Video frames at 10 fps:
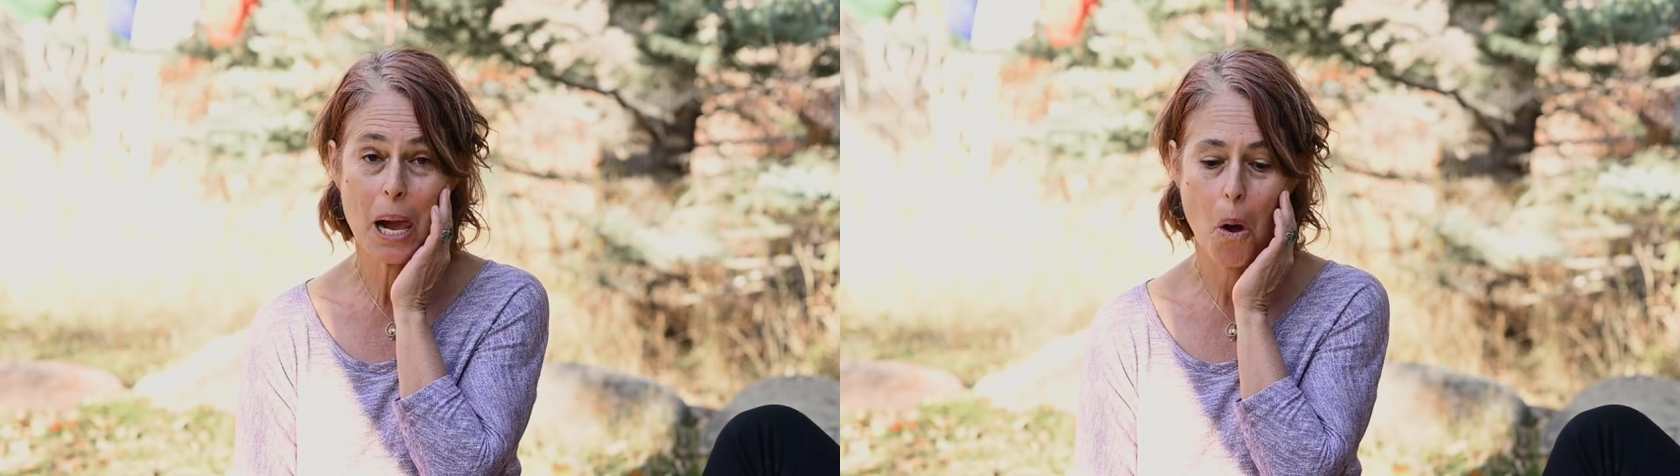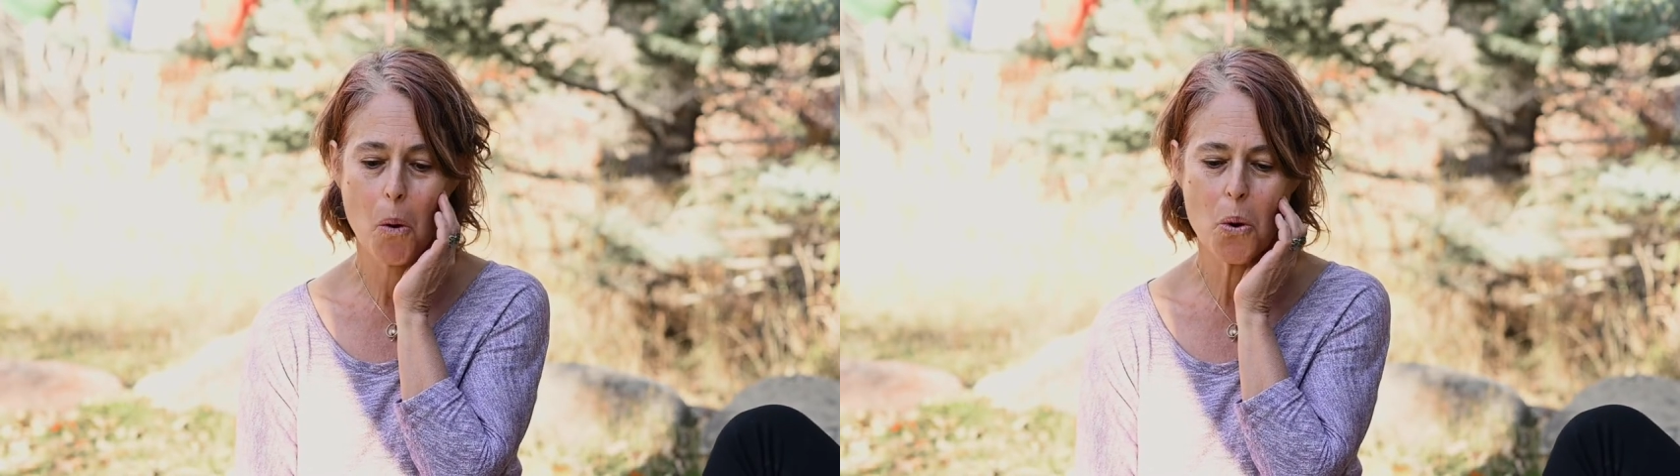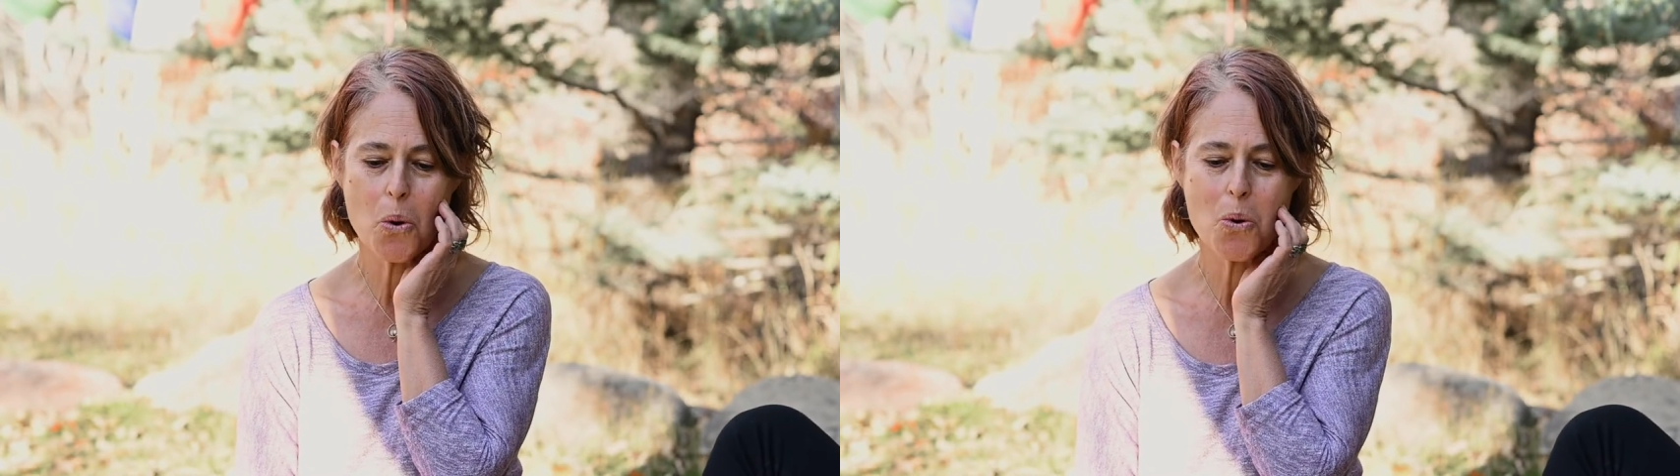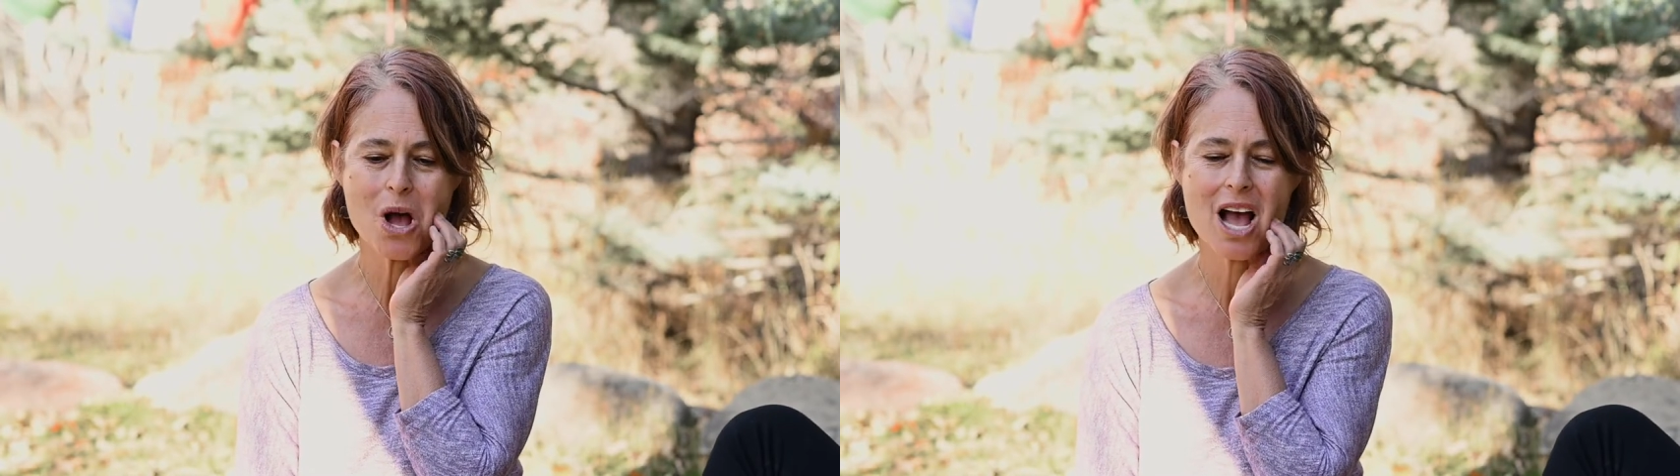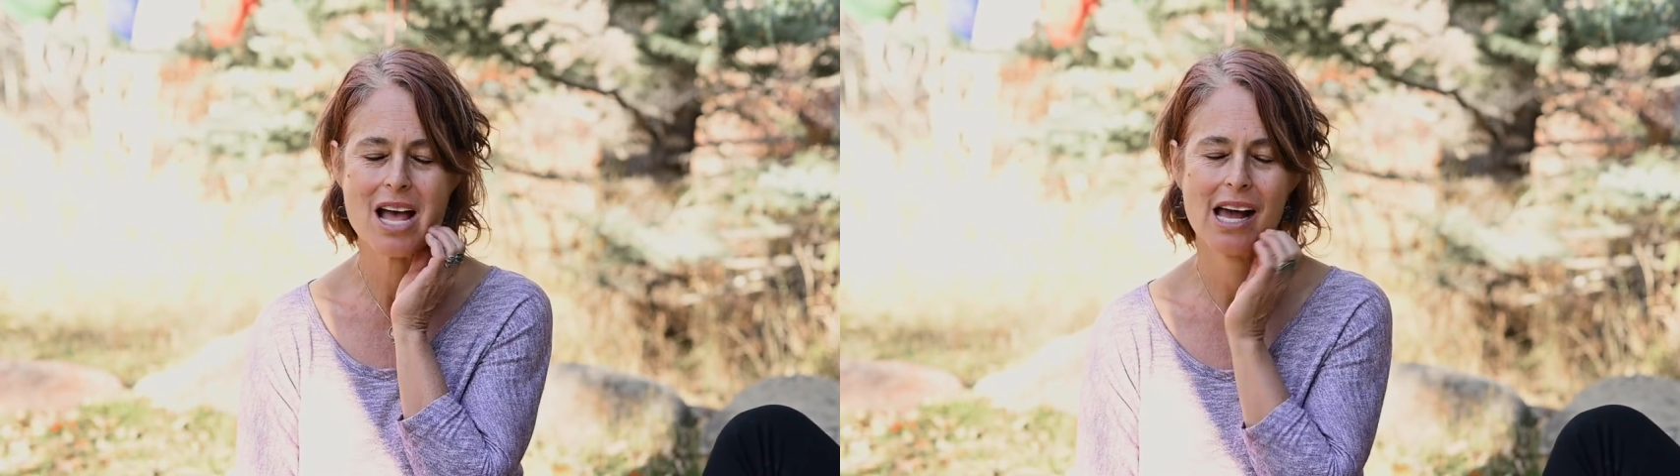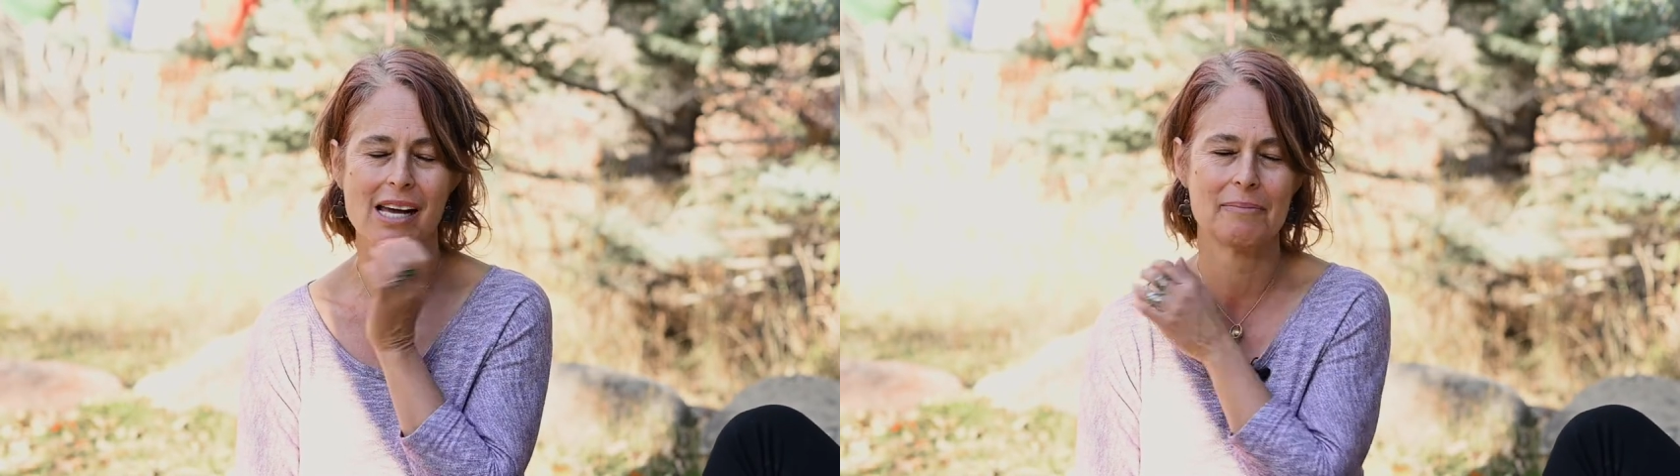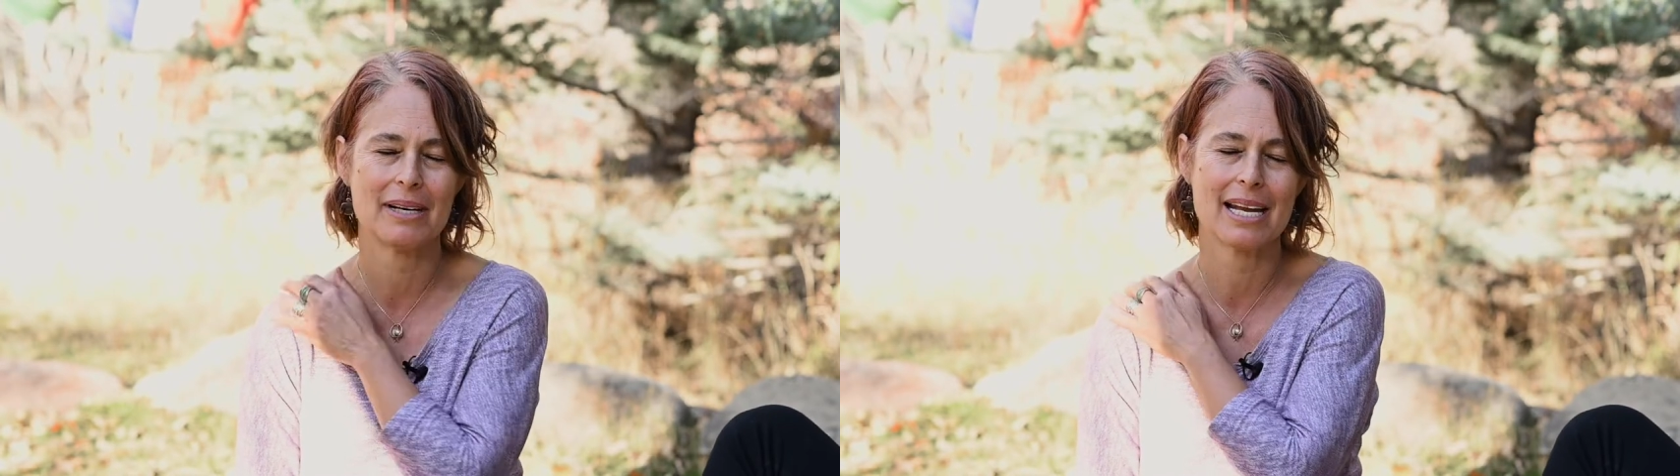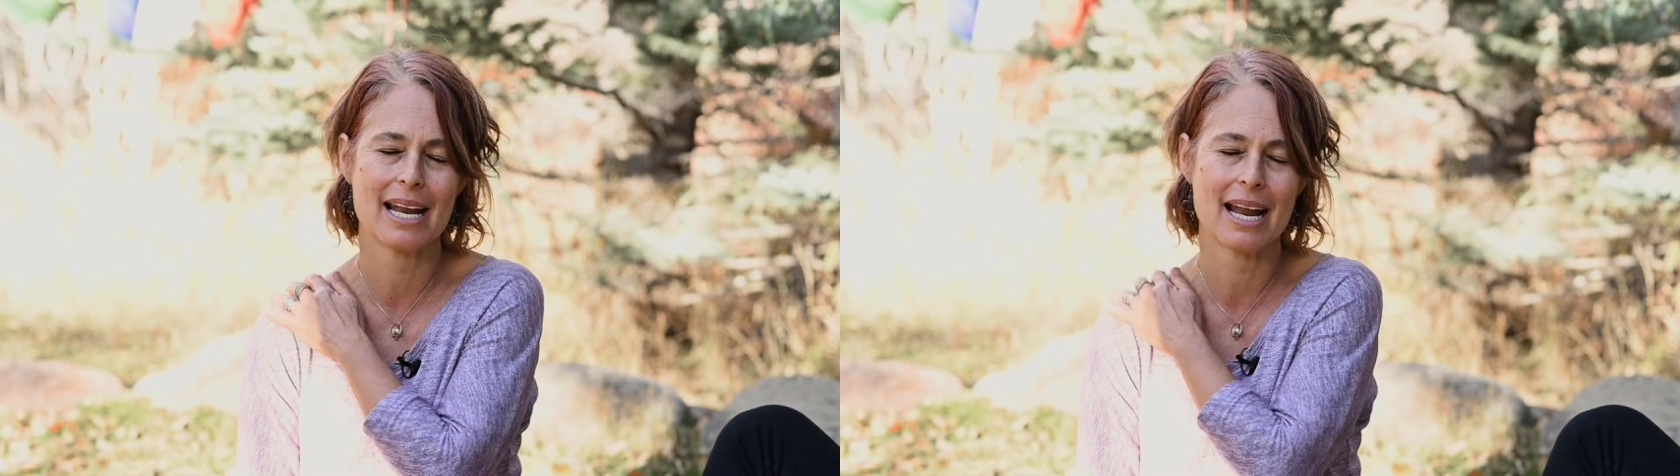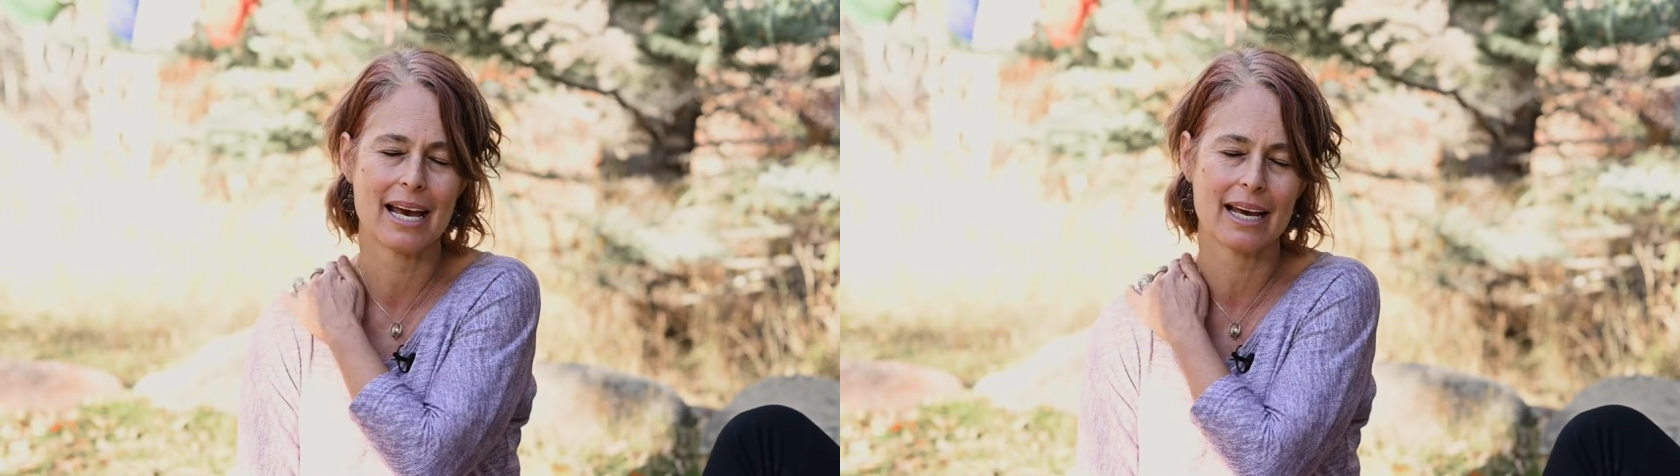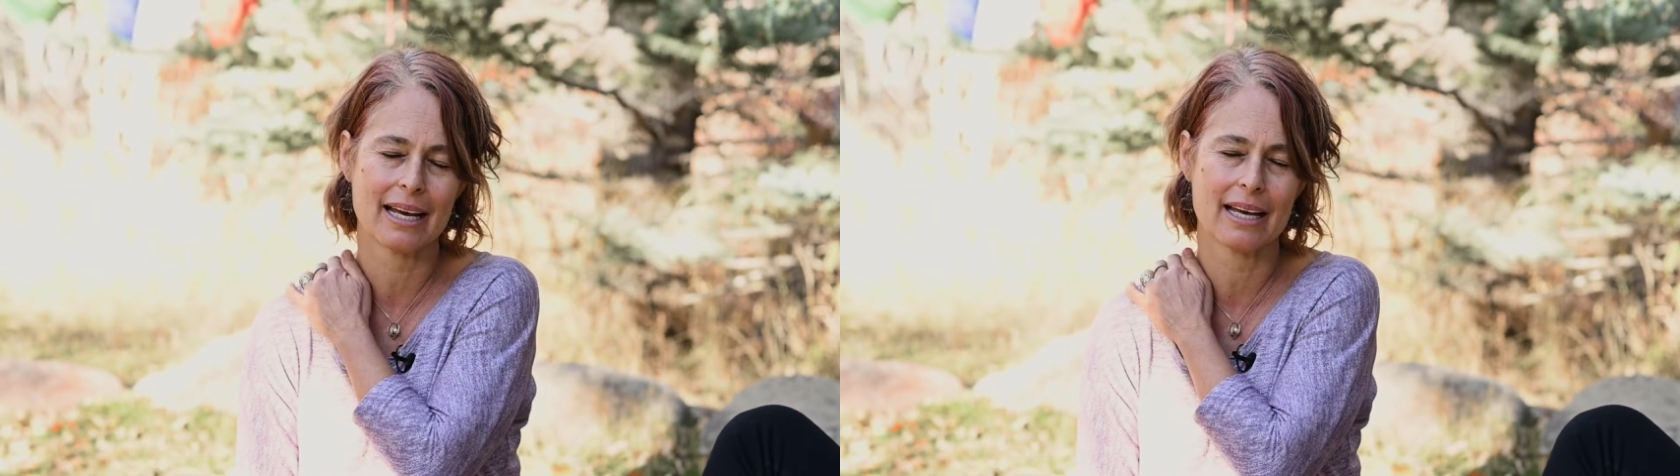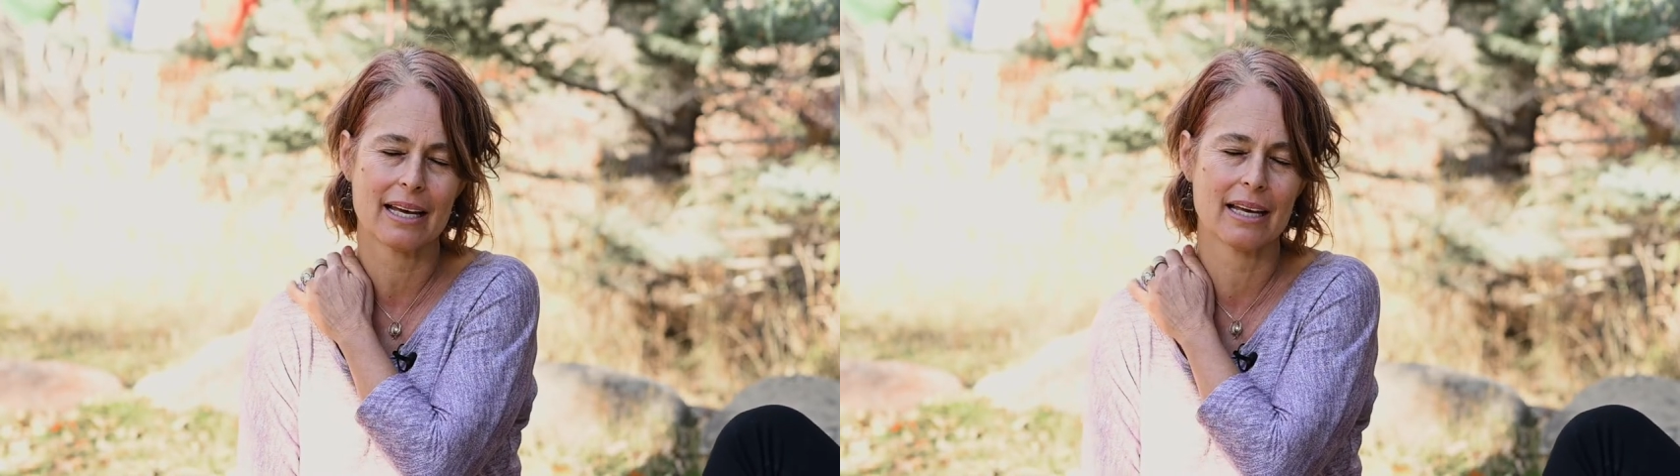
Woo. In my neck.